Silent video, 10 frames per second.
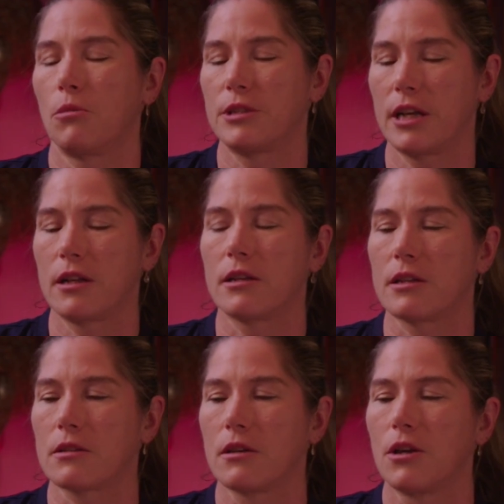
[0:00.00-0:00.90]
data
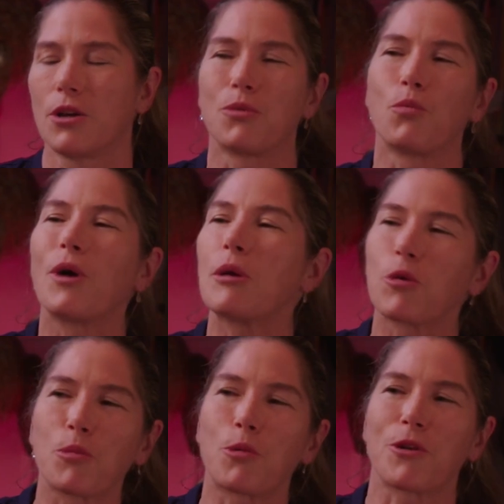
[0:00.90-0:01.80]
is way
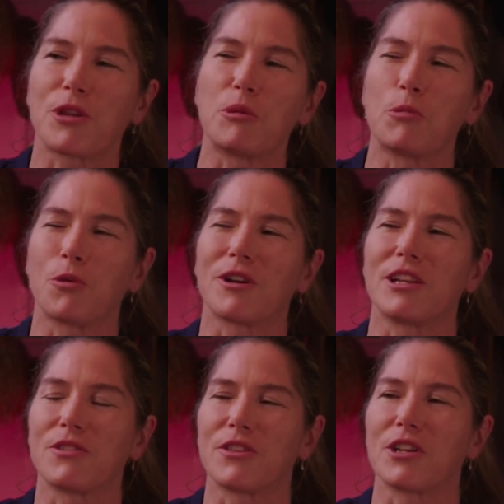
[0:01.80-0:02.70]
more important than people can
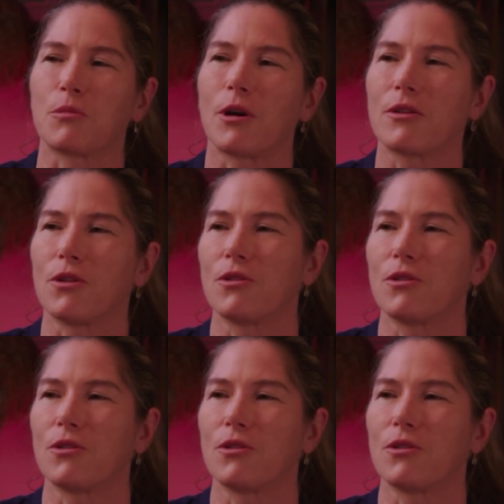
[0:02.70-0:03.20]
even think about. You know,